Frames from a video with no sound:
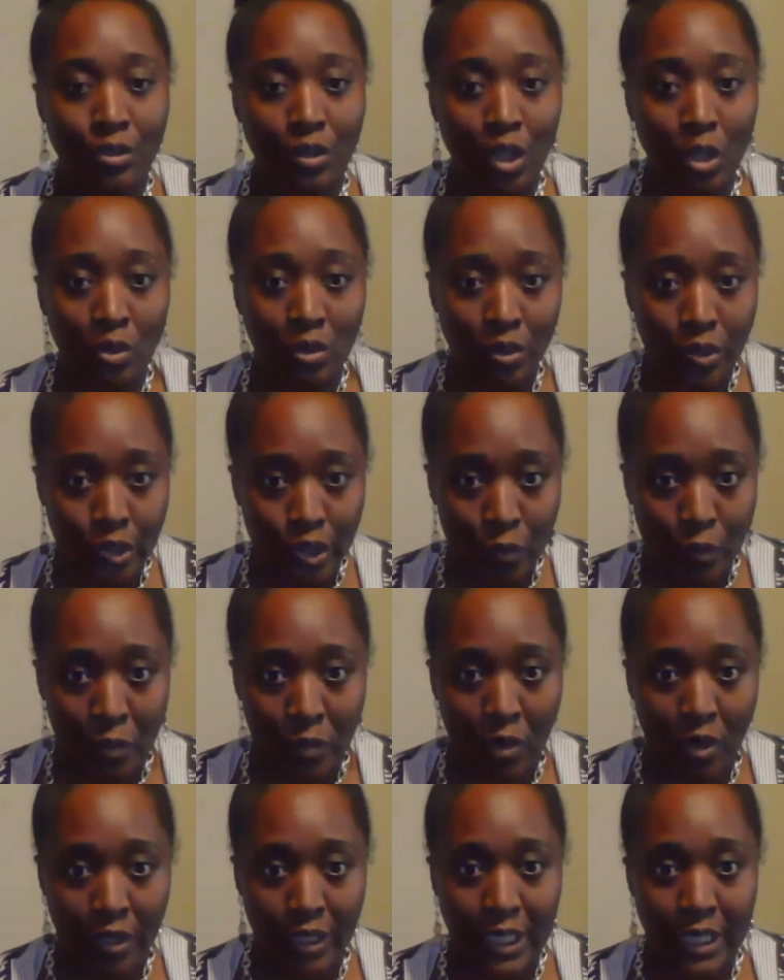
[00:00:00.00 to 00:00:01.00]
your local
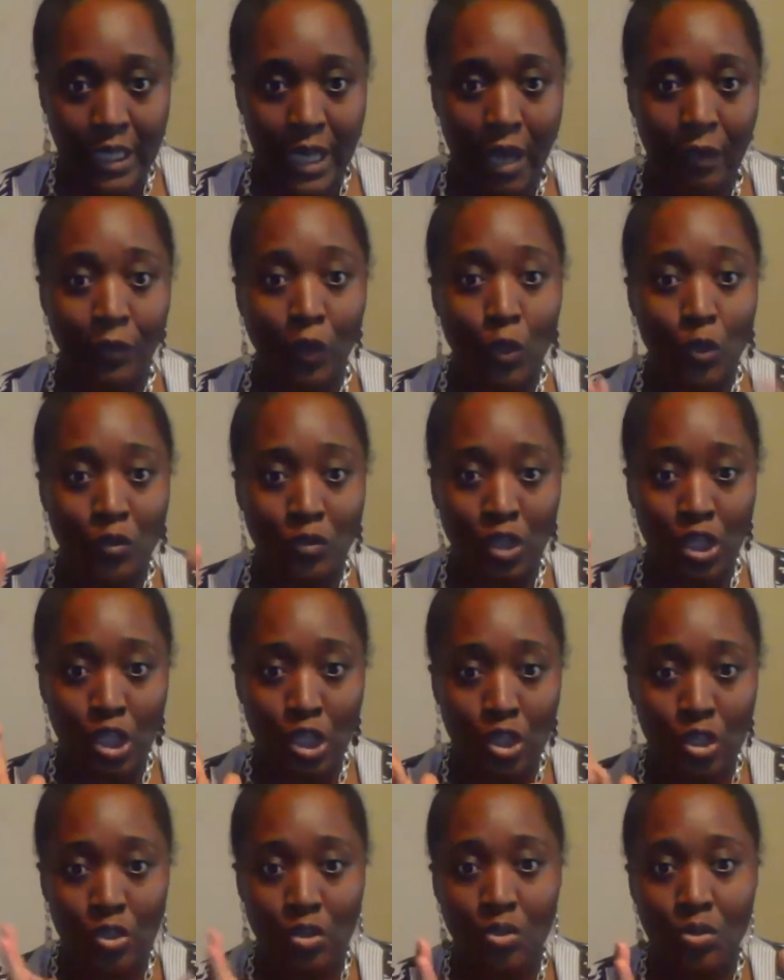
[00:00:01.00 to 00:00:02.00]
supermarket now, those
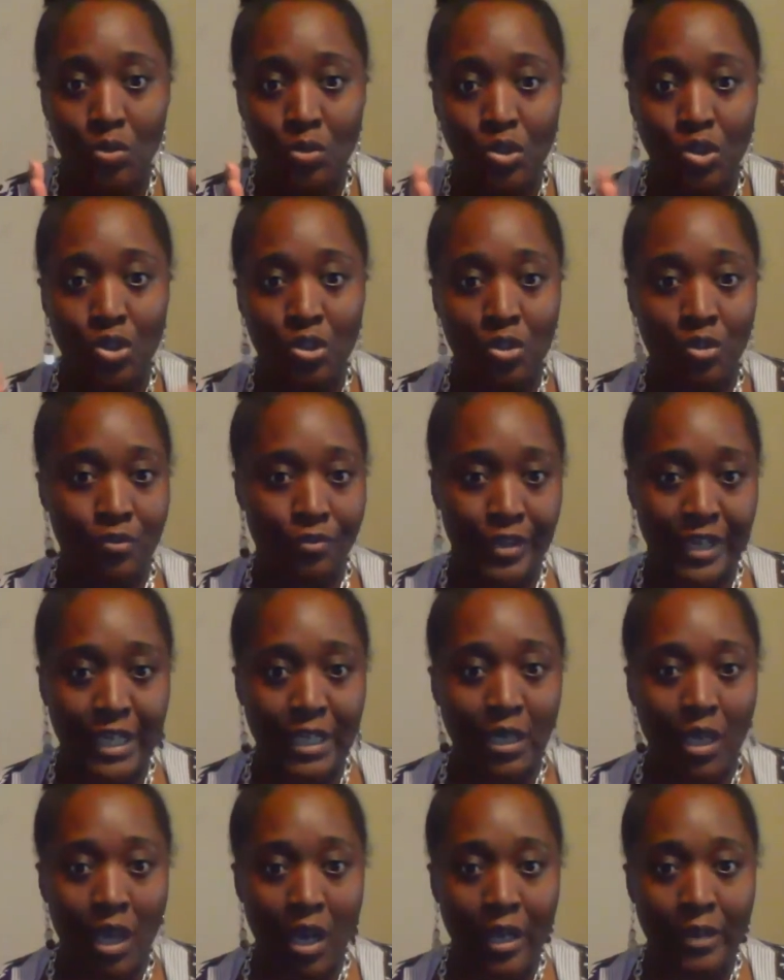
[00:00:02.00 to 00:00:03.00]
huge
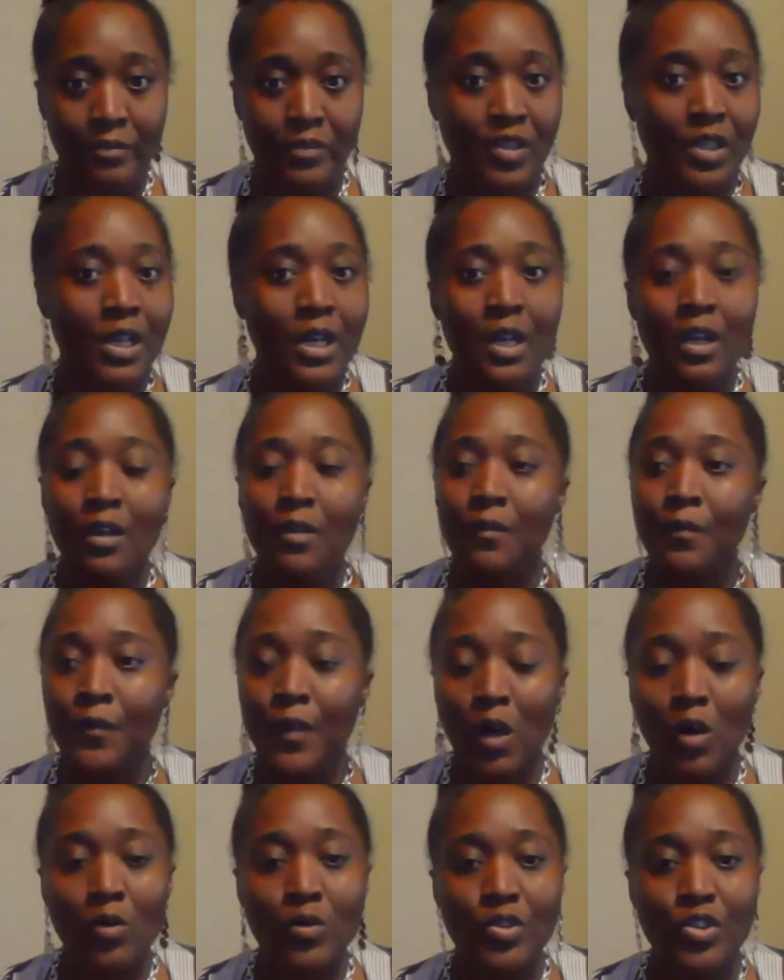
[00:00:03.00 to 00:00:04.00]
green limes,
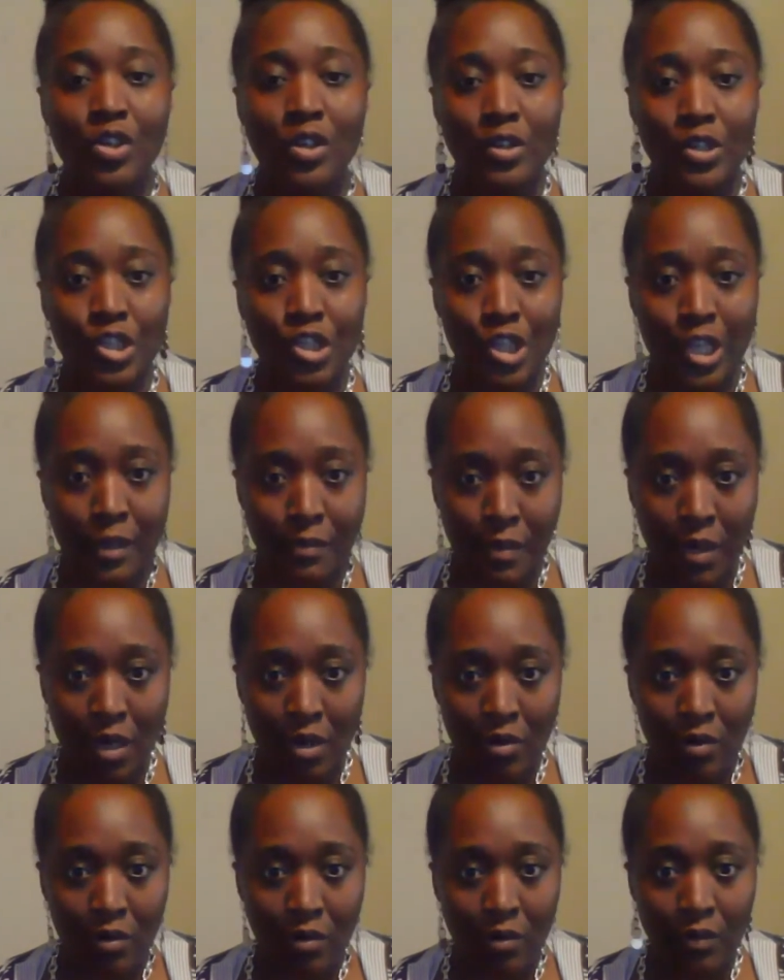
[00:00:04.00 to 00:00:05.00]
those are
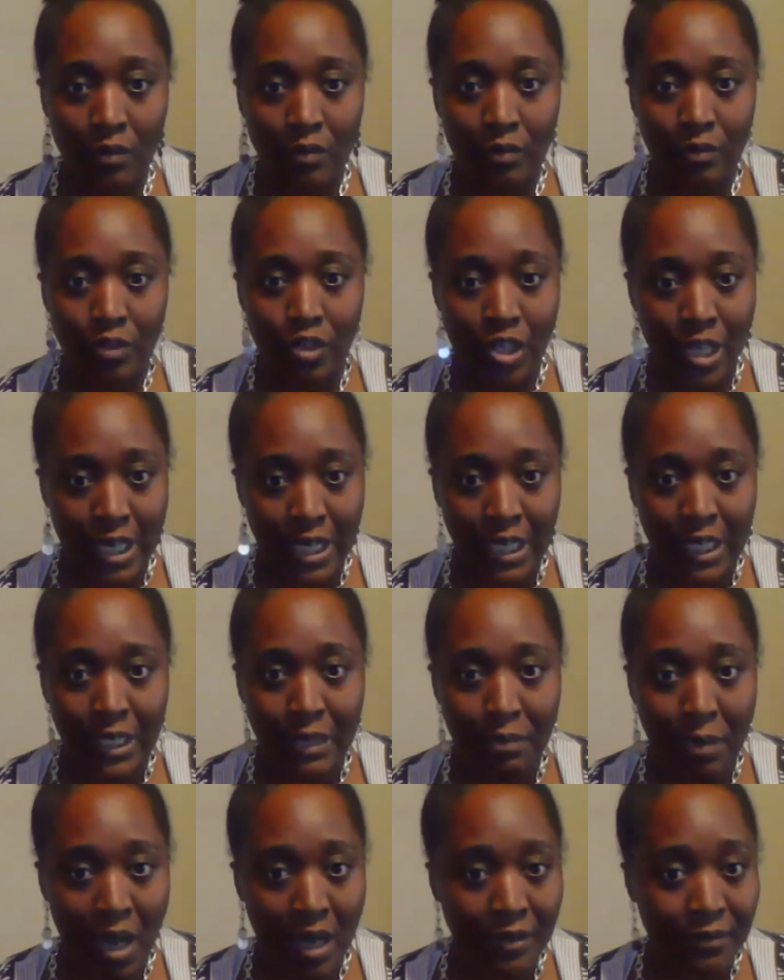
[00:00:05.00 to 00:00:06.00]
GMO,
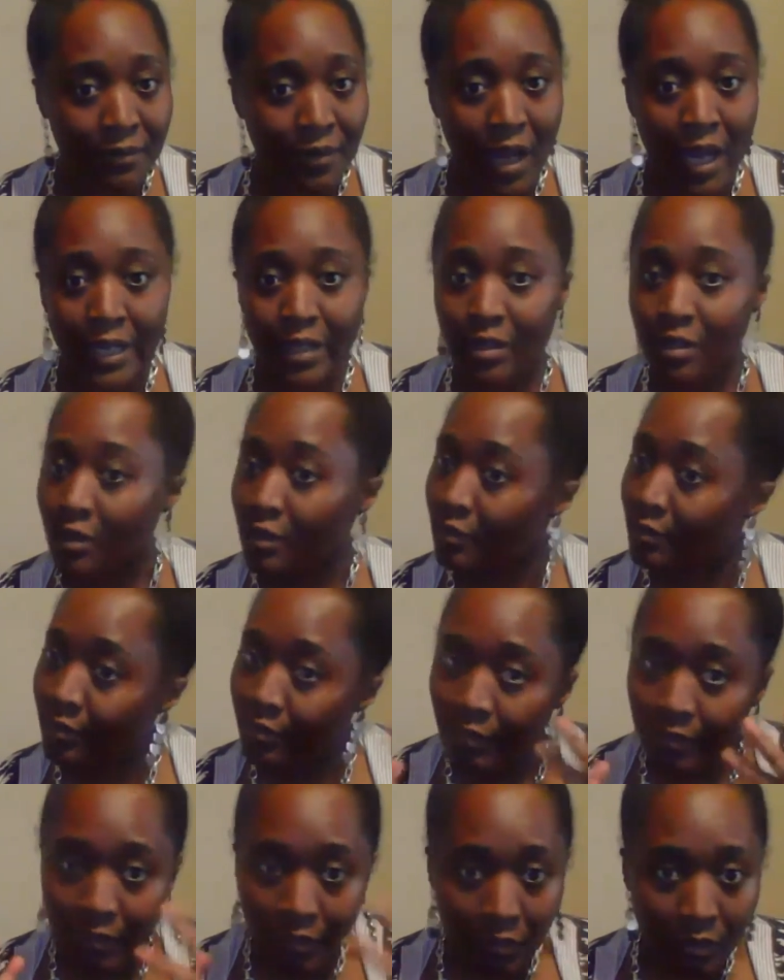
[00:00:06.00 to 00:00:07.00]
genetically modified,
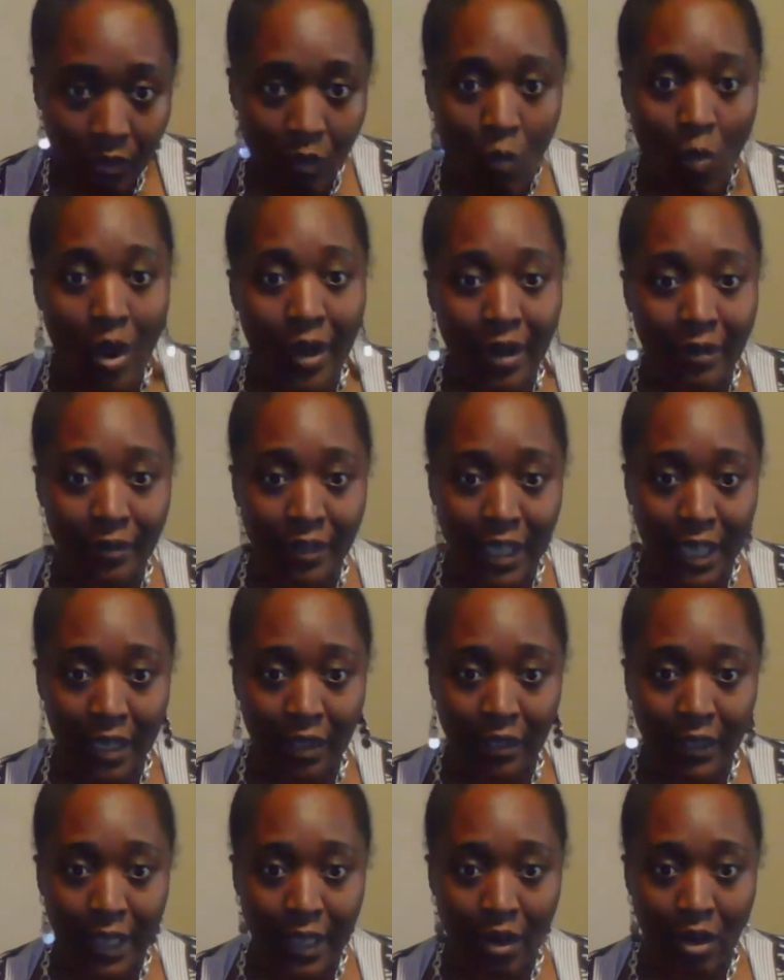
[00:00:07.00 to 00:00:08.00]
whatever the
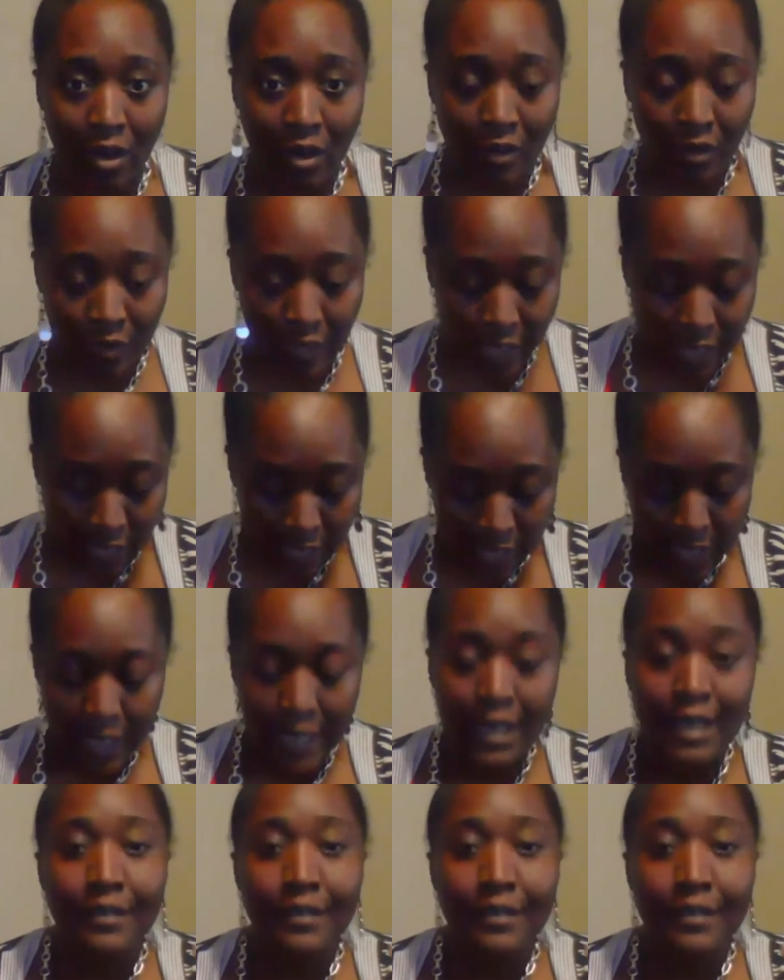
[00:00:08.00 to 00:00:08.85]
hell they are, okay?